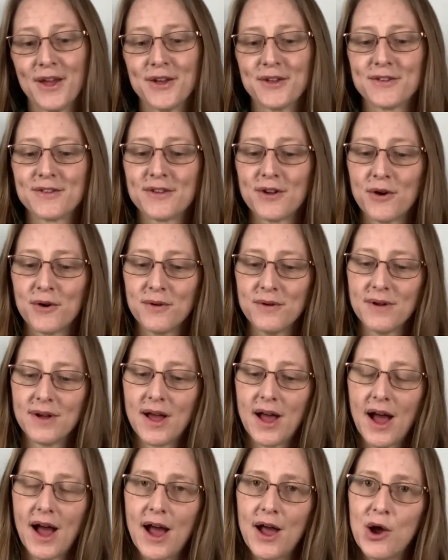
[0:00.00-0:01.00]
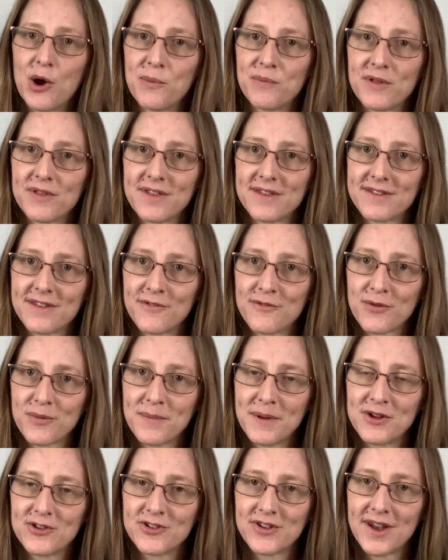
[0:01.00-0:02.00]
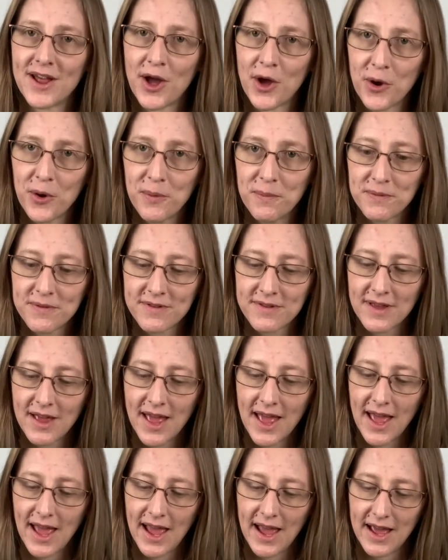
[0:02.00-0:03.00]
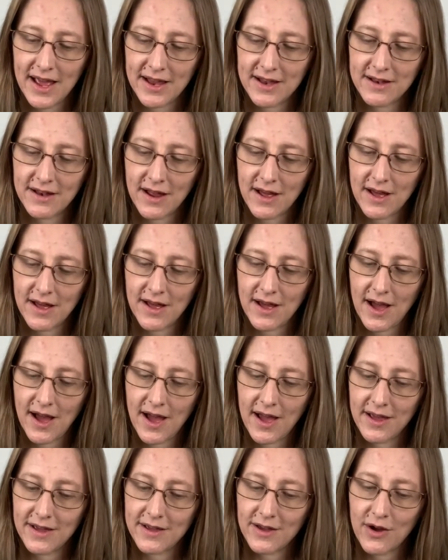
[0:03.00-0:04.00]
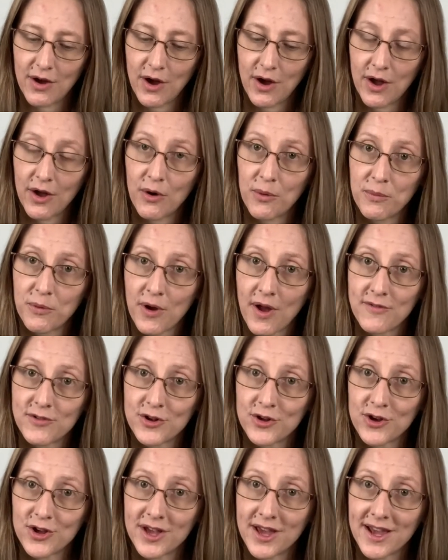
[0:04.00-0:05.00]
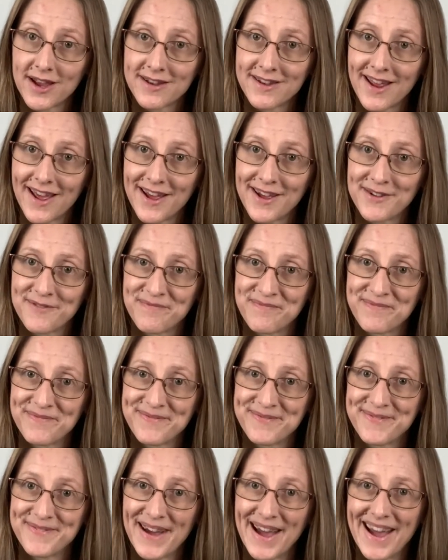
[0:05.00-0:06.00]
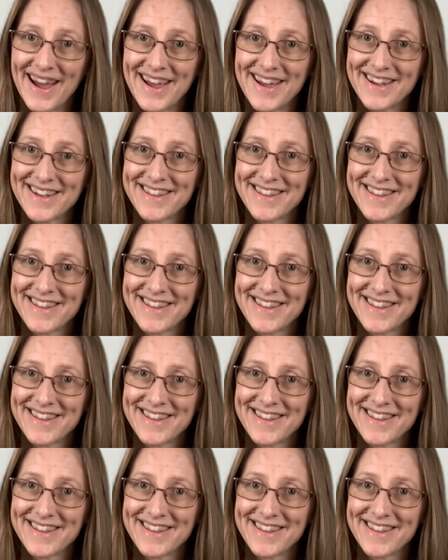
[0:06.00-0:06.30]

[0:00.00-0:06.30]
So I hope that this information helps, and I hope you're having a good kick day. Bye.